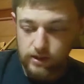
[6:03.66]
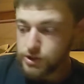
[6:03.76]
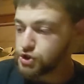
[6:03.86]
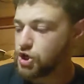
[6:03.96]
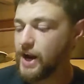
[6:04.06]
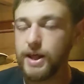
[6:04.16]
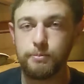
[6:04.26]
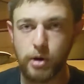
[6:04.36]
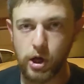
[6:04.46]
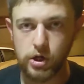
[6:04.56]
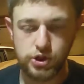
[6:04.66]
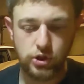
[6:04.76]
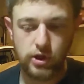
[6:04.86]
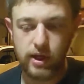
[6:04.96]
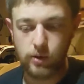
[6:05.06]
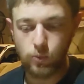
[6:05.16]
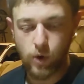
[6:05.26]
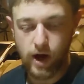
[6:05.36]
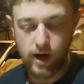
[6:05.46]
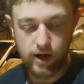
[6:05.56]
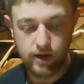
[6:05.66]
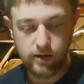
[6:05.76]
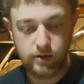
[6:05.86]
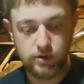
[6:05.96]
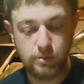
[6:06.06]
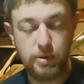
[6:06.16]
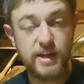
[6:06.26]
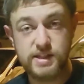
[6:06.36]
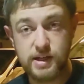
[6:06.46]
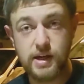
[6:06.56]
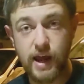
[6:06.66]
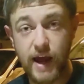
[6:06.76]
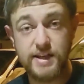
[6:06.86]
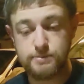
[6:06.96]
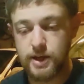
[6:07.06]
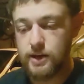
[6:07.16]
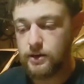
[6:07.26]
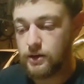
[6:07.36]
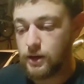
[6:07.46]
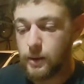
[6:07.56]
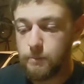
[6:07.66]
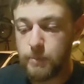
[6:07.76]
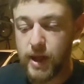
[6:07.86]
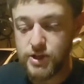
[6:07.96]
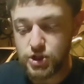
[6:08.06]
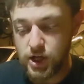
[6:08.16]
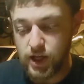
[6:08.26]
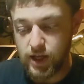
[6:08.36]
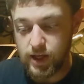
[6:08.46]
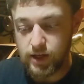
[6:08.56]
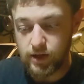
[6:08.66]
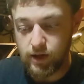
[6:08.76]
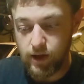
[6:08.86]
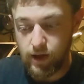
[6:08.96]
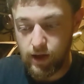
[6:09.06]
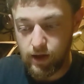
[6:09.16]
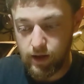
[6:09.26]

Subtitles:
shiny, polished looking, where the piston has been pinching and